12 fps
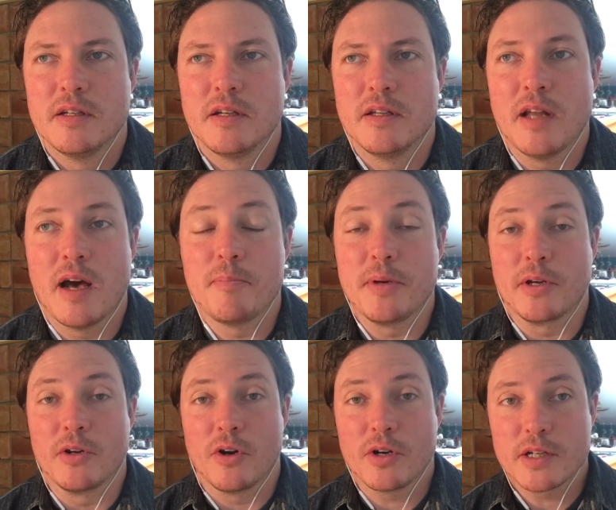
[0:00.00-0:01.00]
not being
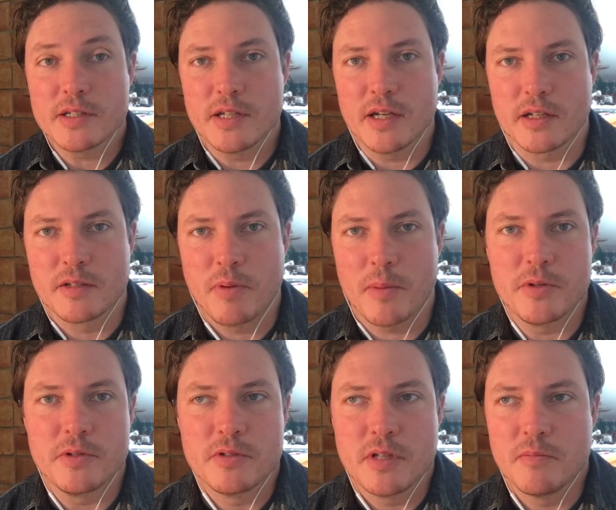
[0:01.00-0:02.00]
an architect,
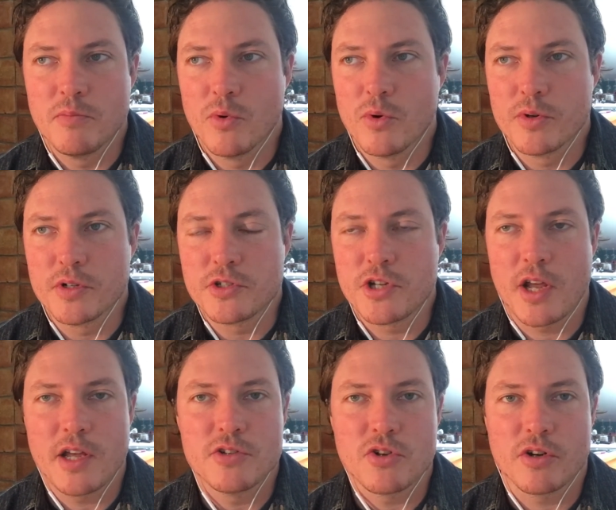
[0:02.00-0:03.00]
probably did more to
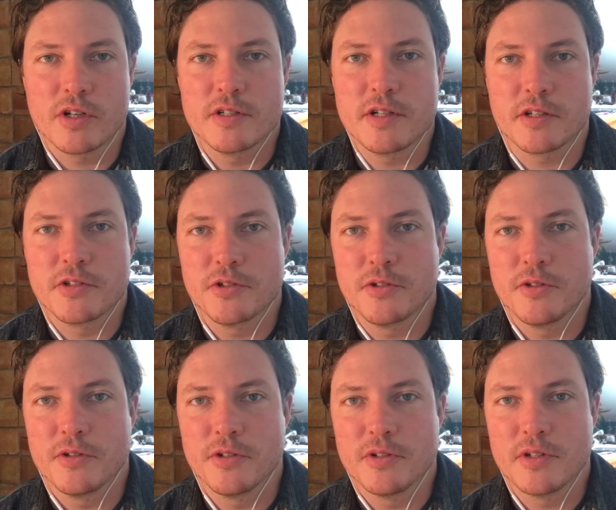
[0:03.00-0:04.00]
change
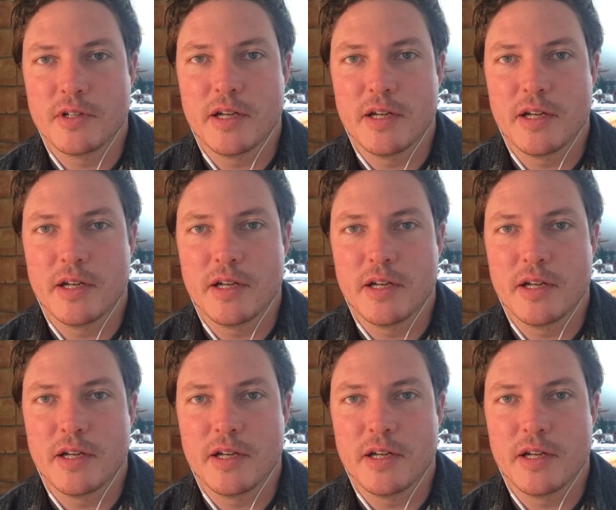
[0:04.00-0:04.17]
architecture